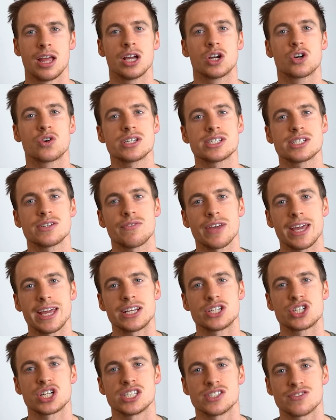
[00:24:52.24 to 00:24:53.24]
Christopher
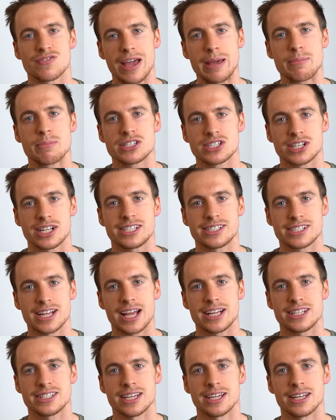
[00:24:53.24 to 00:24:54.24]
Hitchens famously
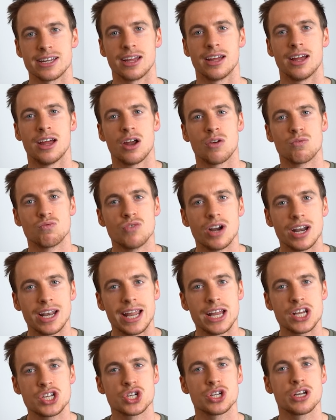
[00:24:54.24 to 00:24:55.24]
stated,
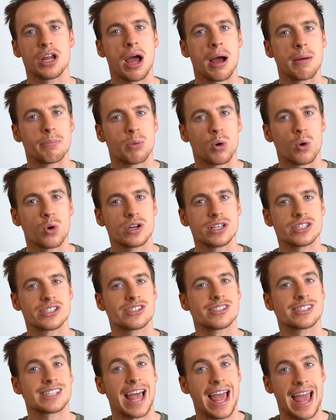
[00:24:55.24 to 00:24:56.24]
"Religion
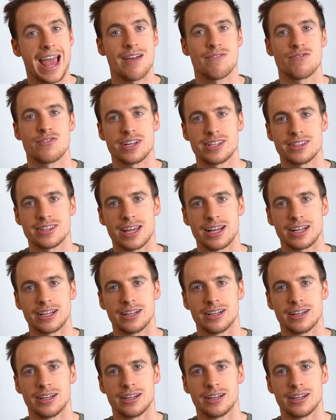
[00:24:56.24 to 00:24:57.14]
poisons everything."